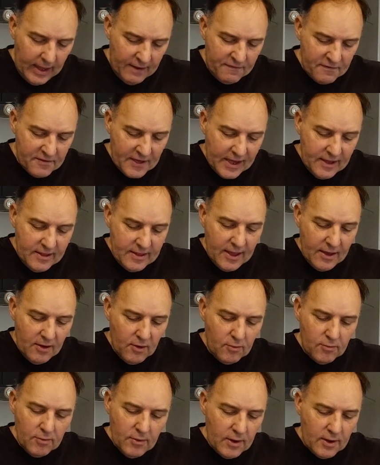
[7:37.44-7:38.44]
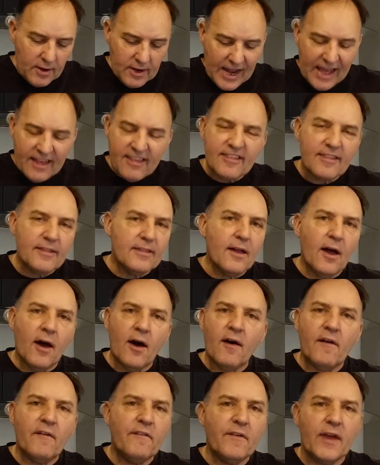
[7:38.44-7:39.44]
if they deal less than
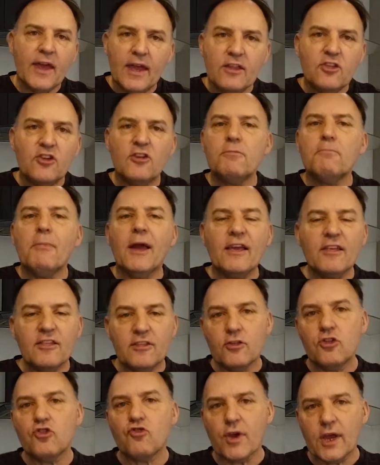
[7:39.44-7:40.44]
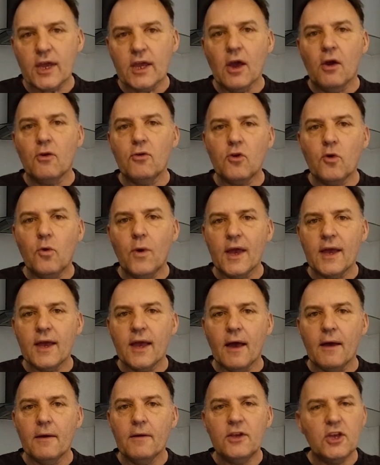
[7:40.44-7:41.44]
half, it just makes the trick go
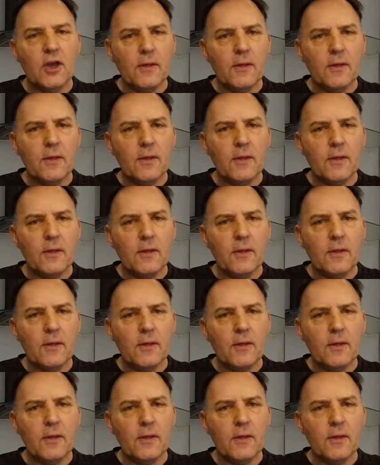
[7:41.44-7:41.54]
quicker.